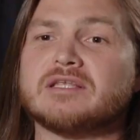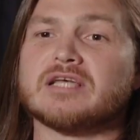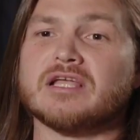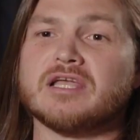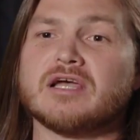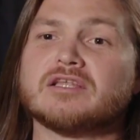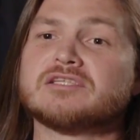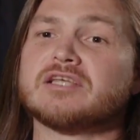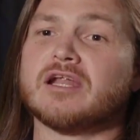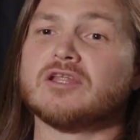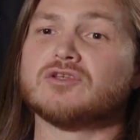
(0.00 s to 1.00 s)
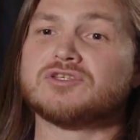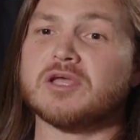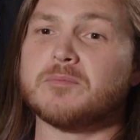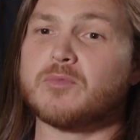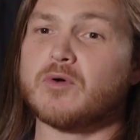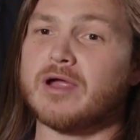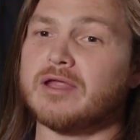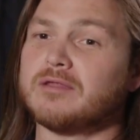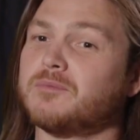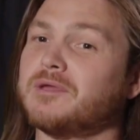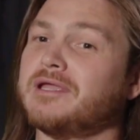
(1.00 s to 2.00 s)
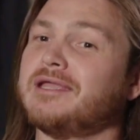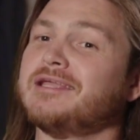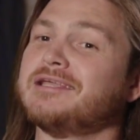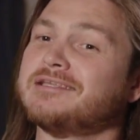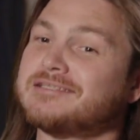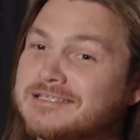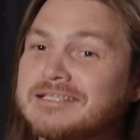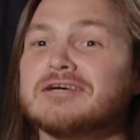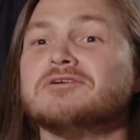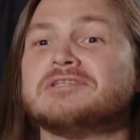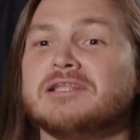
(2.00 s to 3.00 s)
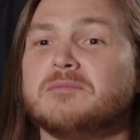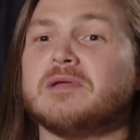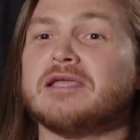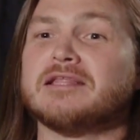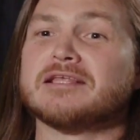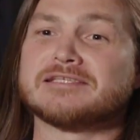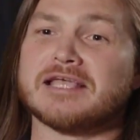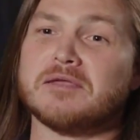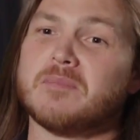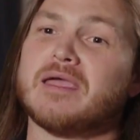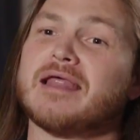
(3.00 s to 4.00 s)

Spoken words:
me and Tanya decided to separate, we're still sleeping in the same